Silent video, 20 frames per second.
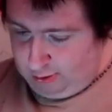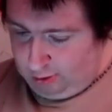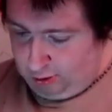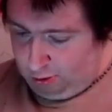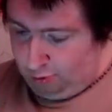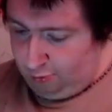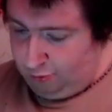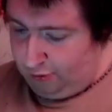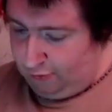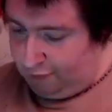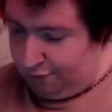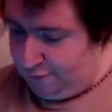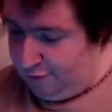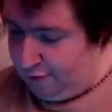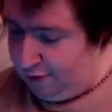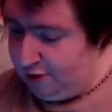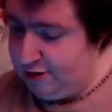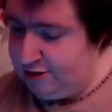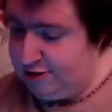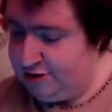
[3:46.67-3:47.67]
watching
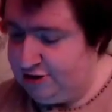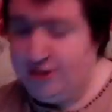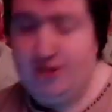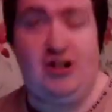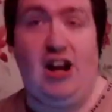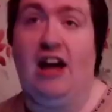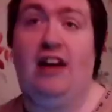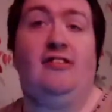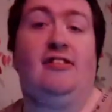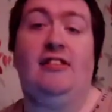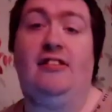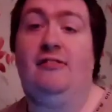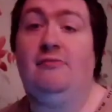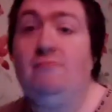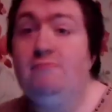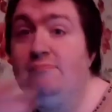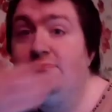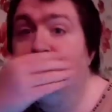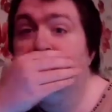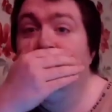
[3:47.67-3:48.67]
him looking?
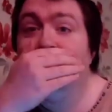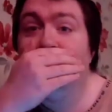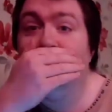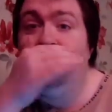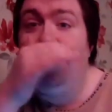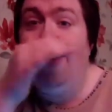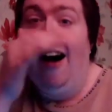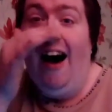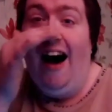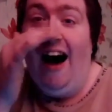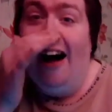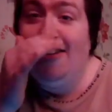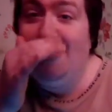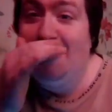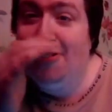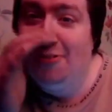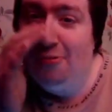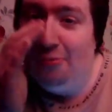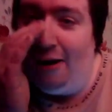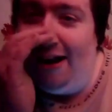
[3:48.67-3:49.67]

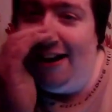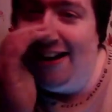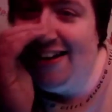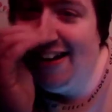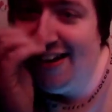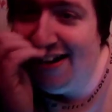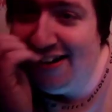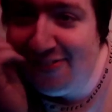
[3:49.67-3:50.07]
Oh, yeah, he